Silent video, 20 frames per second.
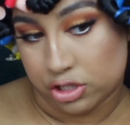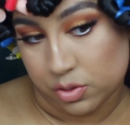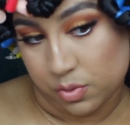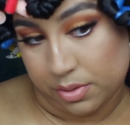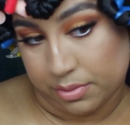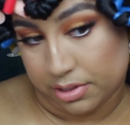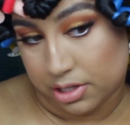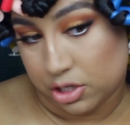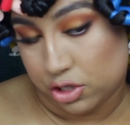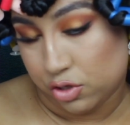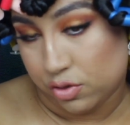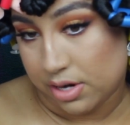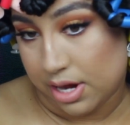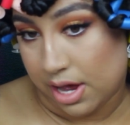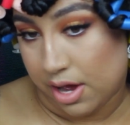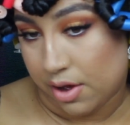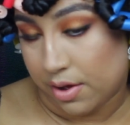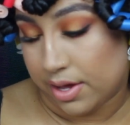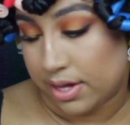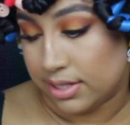So what I'm going to do
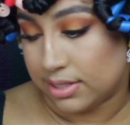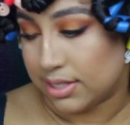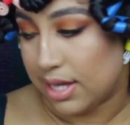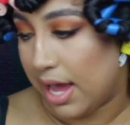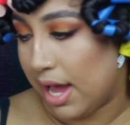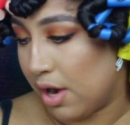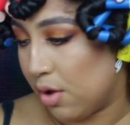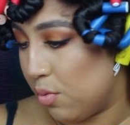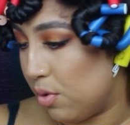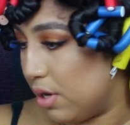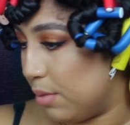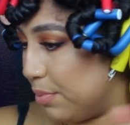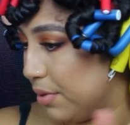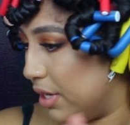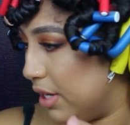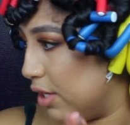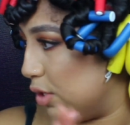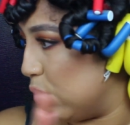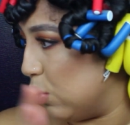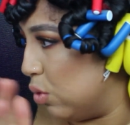now is I don't want to
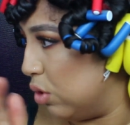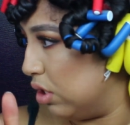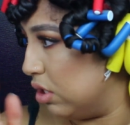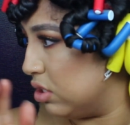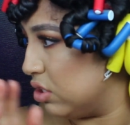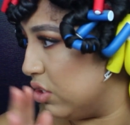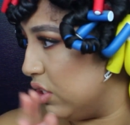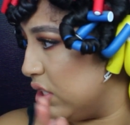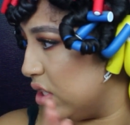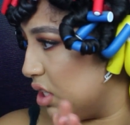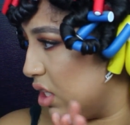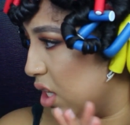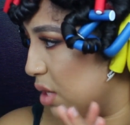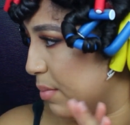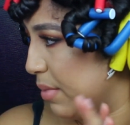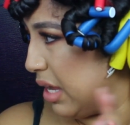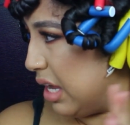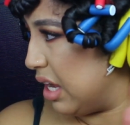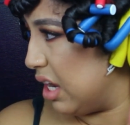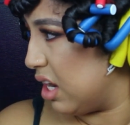put any oils or anything
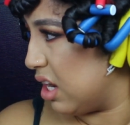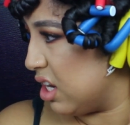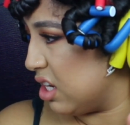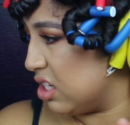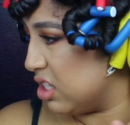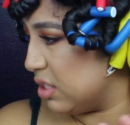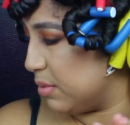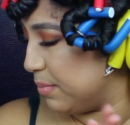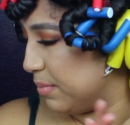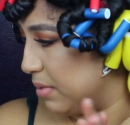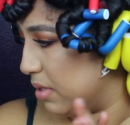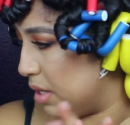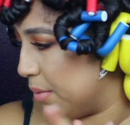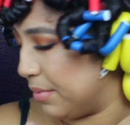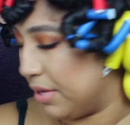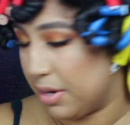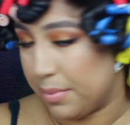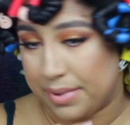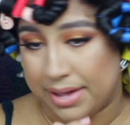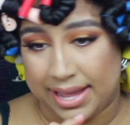on my hair,
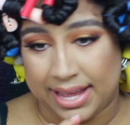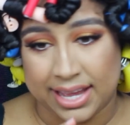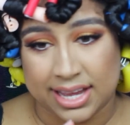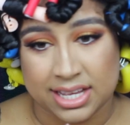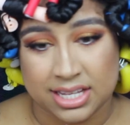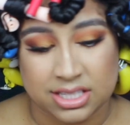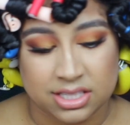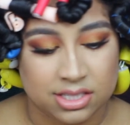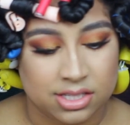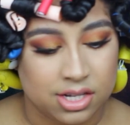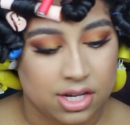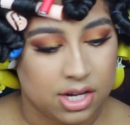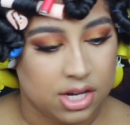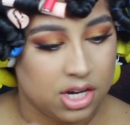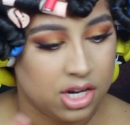on my hands,